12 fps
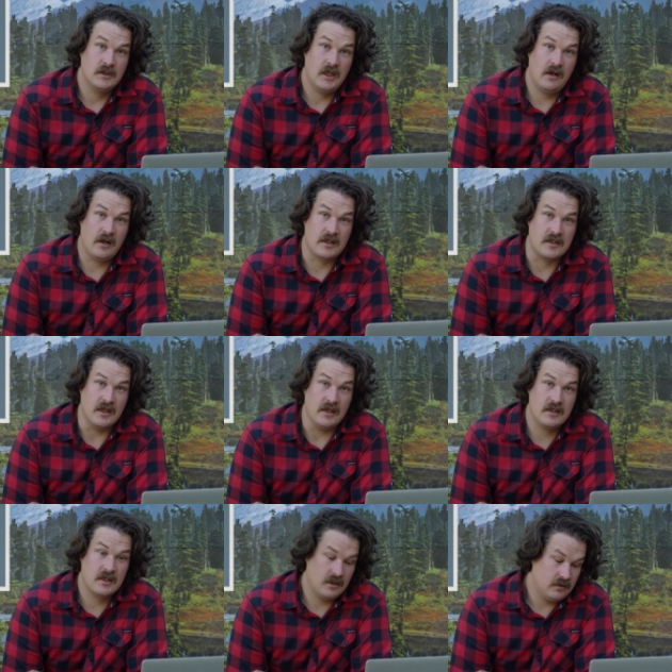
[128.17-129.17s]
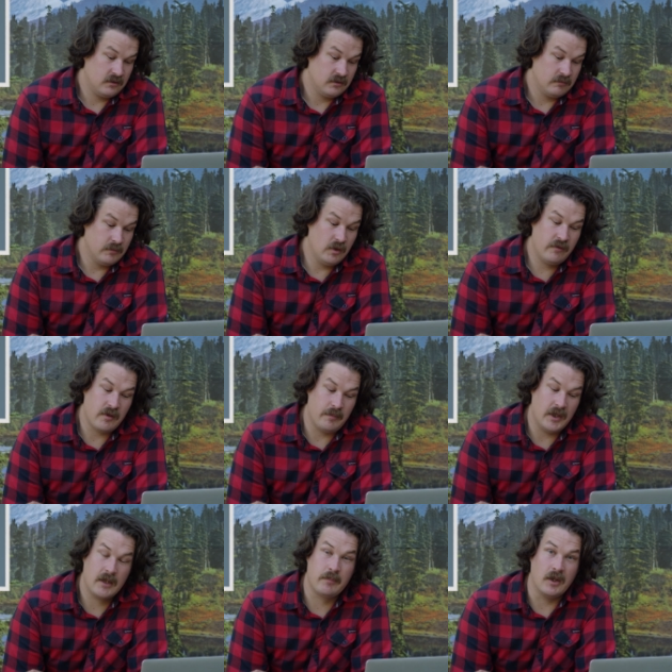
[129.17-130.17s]
Eric says, Move the
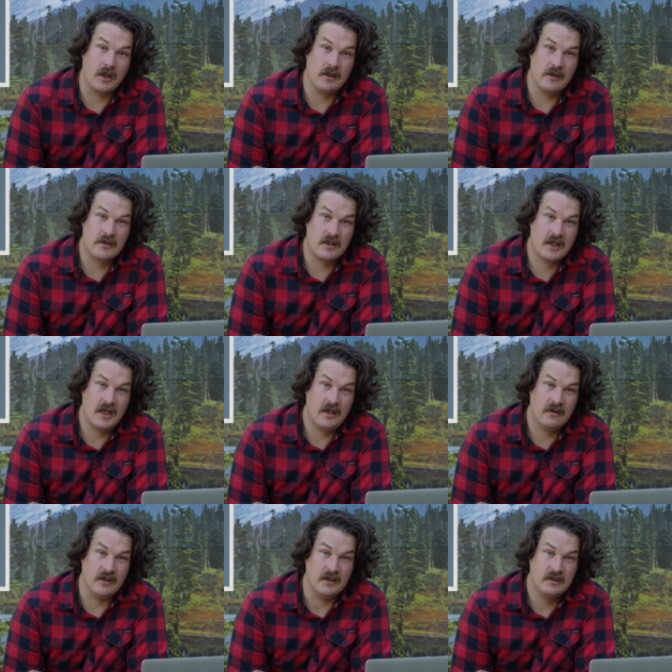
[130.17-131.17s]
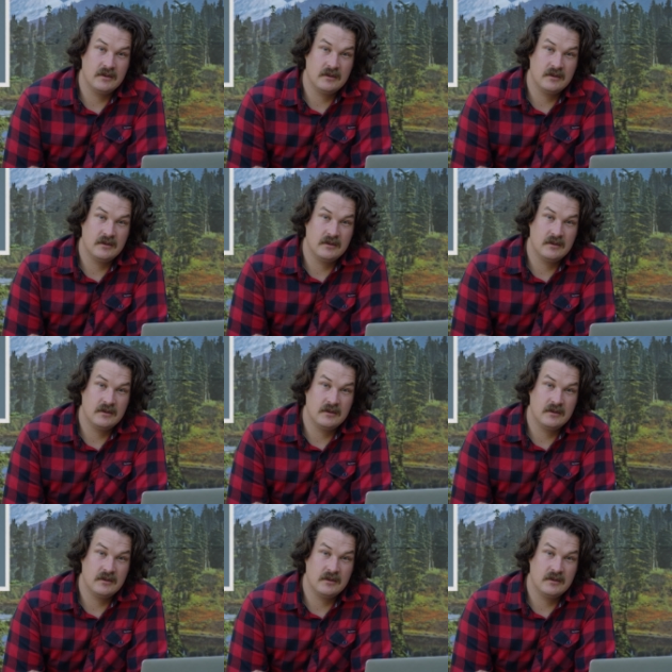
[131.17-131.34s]
bike park closer to Calgary.